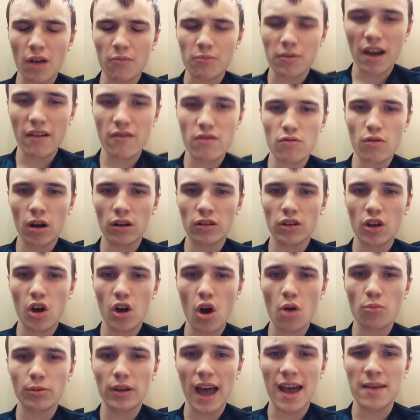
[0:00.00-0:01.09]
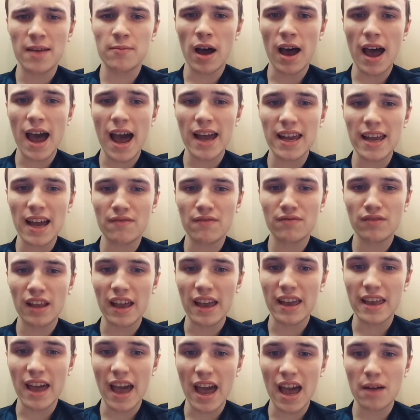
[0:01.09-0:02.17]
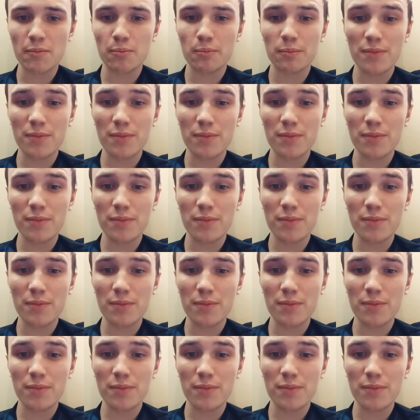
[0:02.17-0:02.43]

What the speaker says: Everyone, Cop Gamer ASC here,